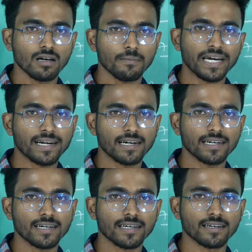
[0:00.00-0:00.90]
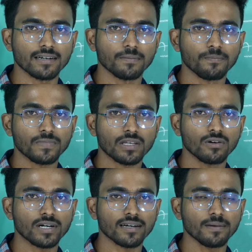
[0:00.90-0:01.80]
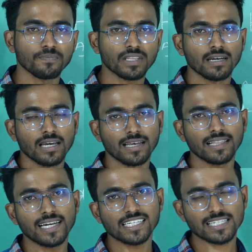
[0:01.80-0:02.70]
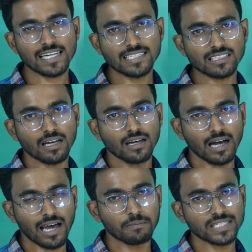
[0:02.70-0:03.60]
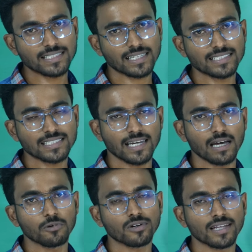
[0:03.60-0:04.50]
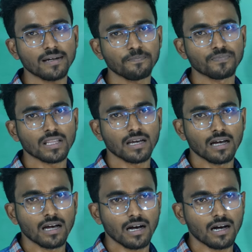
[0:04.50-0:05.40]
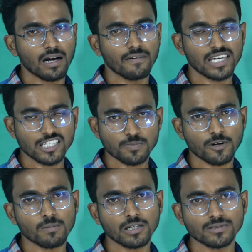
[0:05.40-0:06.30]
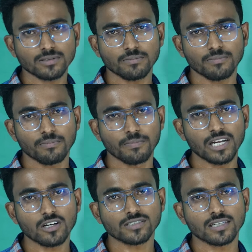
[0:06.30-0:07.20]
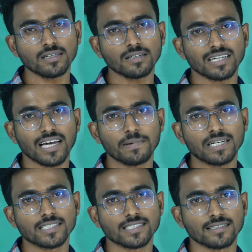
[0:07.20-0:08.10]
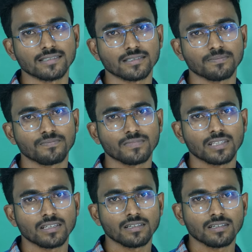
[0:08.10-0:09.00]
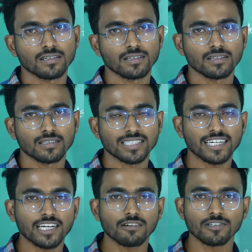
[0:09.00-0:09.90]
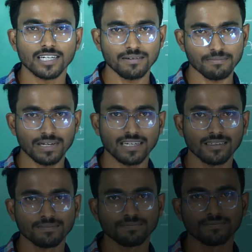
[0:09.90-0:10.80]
main content here. Okay. In the next class I am discussed about the various problems belongs on time and distance. Signing up today. Bye.